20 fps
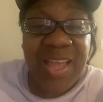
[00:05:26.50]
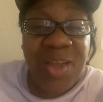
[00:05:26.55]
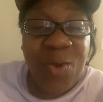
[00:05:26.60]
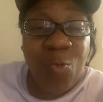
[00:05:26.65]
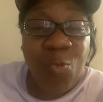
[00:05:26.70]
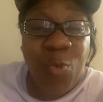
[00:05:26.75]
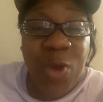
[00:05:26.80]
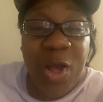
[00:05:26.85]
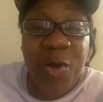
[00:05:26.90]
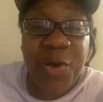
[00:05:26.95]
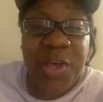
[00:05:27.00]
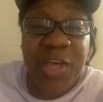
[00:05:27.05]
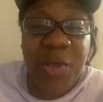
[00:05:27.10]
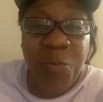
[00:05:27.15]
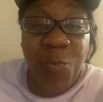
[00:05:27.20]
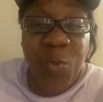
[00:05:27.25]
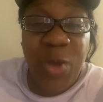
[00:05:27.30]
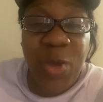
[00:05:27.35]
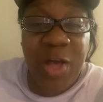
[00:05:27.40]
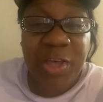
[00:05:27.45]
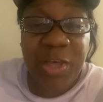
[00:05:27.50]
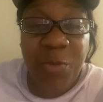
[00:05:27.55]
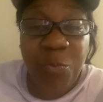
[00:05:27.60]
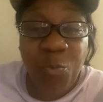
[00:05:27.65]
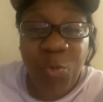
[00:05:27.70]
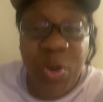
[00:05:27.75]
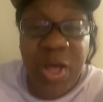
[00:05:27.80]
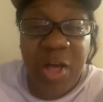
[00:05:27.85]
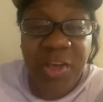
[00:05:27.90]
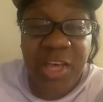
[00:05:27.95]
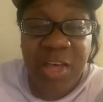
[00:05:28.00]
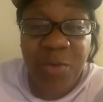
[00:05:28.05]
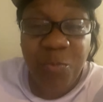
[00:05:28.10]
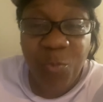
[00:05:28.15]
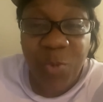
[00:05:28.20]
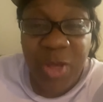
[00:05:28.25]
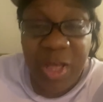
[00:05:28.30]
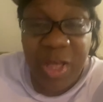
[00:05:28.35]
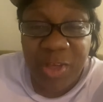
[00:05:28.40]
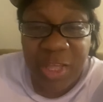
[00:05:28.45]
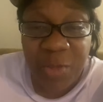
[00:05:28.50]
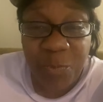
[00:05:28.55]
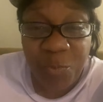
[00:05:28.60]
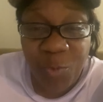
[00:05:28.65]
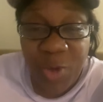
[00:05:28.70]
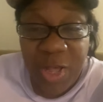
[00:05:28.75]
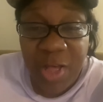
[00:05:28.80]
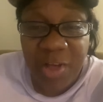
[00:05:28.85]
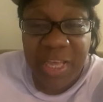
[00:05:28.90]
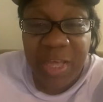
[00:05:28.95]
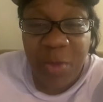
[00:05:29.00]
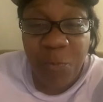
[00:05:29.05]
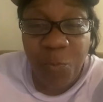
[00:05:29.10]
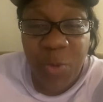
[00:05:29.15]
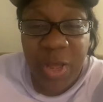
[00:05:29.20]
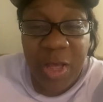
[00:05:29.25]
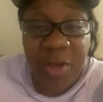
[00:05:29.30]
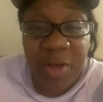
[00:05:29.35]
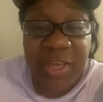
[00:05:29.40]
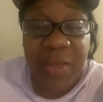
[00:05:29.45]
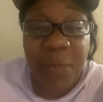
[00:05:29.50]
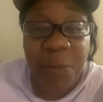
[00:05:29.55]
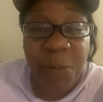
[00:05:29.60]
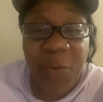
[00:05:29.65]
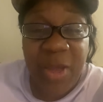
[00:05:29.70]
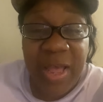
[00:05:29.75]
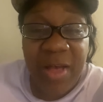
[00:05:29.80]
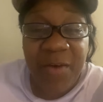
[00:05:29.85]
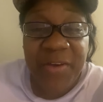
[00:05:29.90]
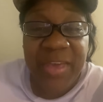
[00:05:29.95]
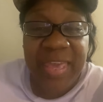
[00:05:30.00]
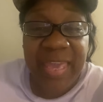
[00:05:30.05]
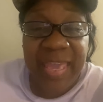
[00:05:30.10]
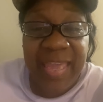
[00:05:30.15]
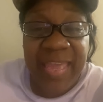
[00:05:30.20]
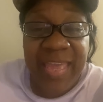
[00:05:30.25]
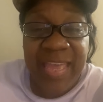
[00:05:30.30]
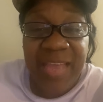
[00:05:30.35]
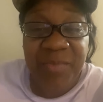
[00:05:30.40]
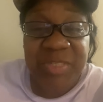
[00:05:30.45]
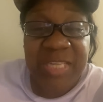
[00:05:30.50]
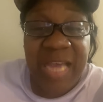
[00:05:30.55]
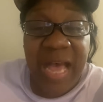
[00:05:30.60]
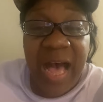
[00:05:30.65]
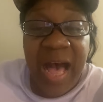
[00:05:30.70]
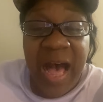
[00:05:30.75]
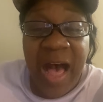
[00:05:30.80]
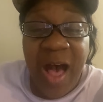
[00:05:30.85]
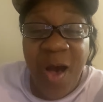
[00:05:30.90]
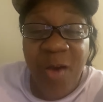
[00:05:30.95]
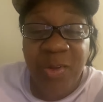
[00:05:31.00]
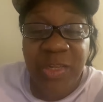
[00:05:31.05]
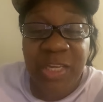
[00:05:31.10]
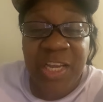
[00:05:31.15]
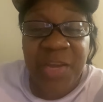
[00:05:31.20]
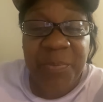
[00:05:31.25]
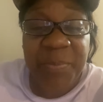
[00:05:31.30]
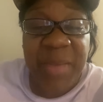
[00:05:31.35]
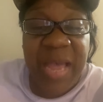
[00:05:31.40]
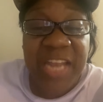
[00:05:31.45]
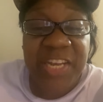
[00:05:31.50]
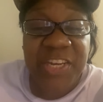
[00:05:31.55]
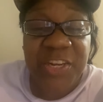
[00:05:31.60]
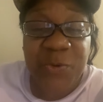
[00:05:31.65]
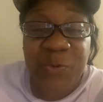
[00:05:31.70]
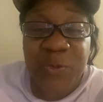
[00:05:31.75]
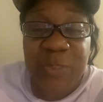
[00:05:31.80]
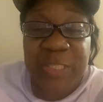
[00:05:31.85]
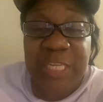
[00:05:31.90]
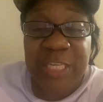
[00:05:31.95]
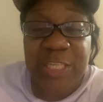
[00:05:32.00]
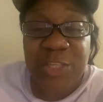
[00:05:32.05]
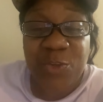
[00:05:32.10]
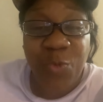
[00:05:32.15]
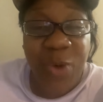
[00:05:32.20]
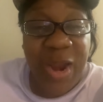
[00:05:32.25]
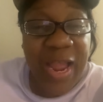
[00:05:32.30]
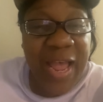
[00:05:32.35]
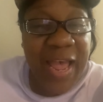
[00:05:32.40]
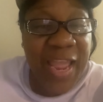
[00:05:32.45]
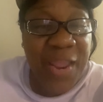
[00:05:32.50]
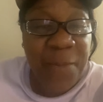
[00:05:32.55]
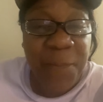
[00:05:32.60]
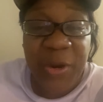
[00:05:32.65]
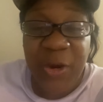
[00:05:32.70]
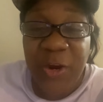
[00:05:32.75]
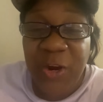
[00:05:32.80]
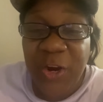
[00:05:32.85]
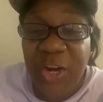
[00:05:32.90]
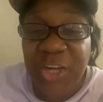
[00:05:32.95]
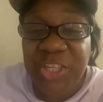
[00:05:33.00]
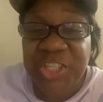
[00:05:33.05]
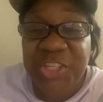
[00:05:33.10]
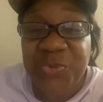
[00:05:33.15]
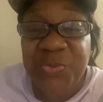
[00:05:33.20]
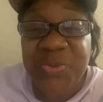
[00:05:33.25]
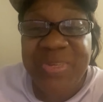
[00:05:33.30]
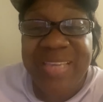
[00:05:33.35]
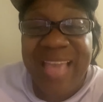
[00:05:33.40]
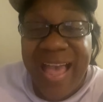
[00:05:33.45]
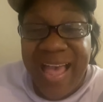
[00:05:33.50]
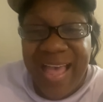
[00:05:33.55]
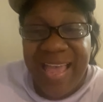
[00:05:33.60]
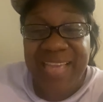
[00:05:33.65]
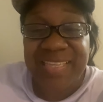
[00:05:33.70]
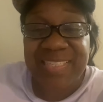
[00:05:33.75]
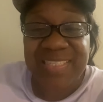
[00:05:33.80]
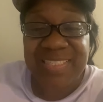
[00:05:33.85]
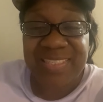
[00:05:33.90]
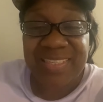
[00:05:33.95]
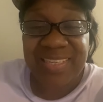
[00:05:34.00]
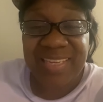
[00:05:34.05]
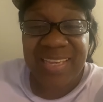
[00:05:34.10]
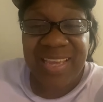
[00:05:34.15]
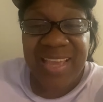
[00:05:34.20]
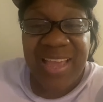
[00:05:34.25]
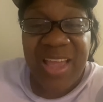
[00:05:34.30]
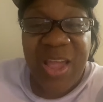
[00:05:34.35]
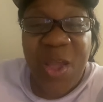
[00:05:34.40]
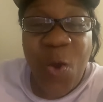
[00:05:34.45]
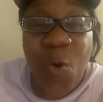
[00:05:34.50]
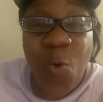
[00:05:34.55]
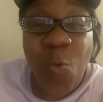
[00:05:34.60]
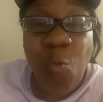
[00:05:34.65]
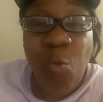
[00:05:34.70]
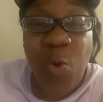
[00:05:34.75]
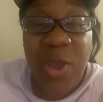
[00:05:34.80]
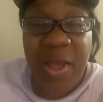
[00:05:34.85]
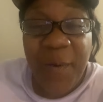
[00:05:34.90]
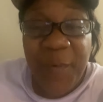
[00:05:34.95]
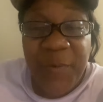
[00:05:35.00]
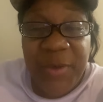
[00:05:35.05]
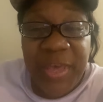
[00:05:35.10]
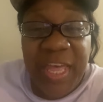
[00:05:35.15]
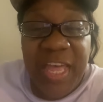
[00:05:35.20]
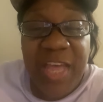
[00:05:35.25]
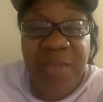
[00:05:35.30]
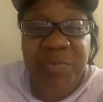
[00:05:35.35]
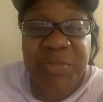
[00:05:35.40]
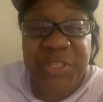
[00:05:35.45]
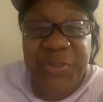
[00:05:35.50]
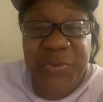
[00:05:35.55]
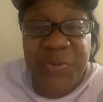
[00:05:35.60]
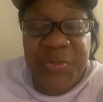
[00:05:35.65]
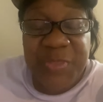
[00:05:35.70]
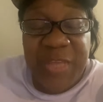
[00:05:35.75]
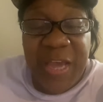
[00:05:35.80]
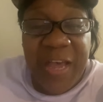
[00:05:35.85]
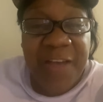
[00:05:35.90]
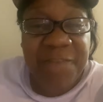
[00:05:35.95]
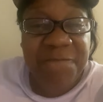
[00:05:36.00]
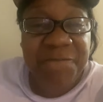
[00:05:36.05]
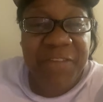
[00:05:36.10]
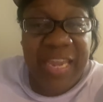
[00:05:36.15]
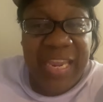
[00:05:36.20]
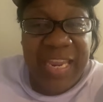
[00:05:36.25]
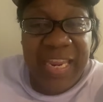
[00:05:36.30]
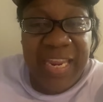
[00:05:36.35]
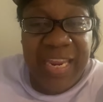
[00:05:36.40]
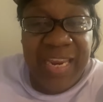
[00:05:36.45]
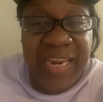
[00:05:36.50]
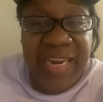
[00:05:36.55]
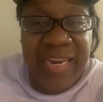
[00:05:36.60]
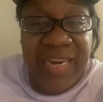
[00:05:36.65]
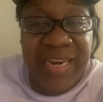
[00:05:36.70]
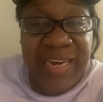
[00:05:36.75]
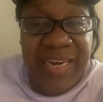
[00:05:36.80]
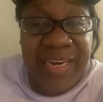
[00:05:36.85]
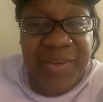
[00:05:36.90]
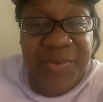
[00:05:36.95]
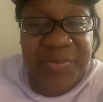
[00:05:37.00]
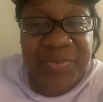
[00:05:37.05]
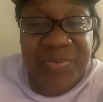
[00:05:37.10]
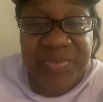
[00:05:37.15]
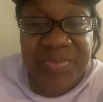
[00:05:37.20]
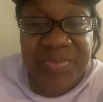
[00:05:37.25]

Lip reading: Welcome, welcome, welcome, welcome, welcome, welcome, welcome to all of my new subscribers, you guys. Welcome to the fam.